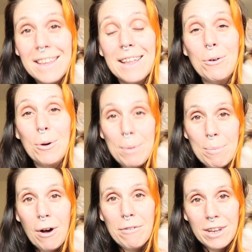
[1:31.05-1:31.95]
there will be
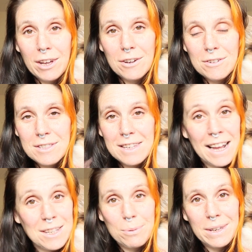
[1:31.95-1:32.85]
more videos
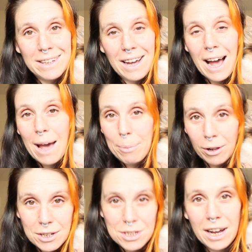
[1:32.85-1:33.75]
next week. I
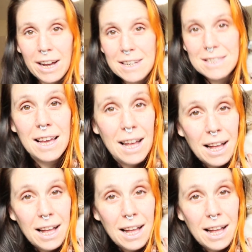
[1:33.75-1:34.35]
apologise.